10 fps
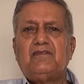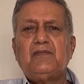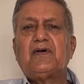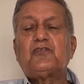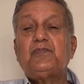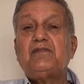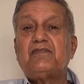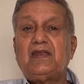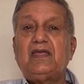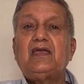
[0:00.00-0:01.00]
We must be
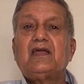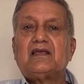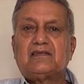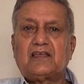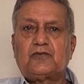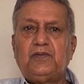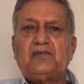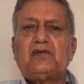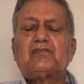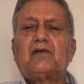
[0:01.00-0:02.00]
very
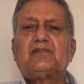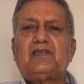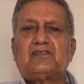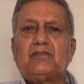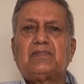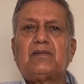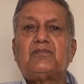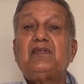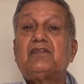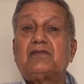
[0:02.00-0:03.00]
suspicious of these symptoms,
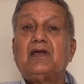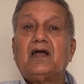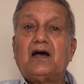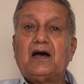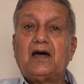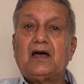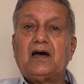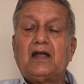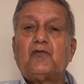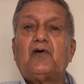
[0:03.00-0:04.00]
means
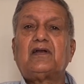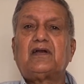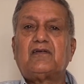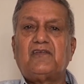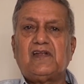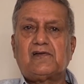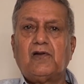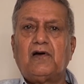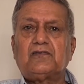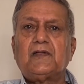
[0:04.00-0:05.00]
unwanted weight
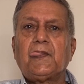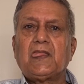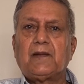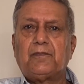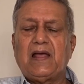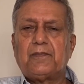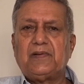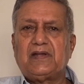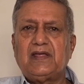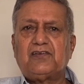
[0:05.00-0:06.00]
loss,
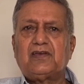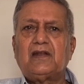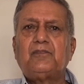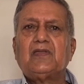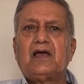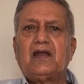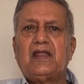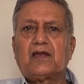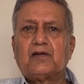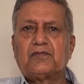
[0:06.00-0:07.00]
palpitation,
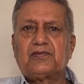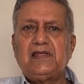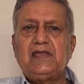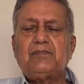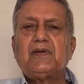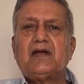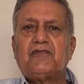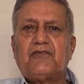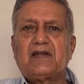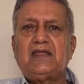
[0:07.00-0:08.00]
lack of sleep,
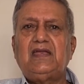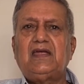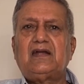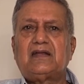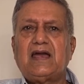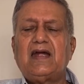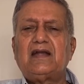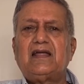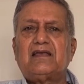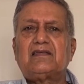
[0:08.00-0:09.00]
fatigue,
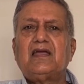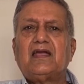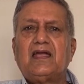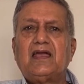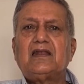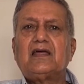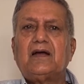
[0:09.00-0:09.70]
tiredness, and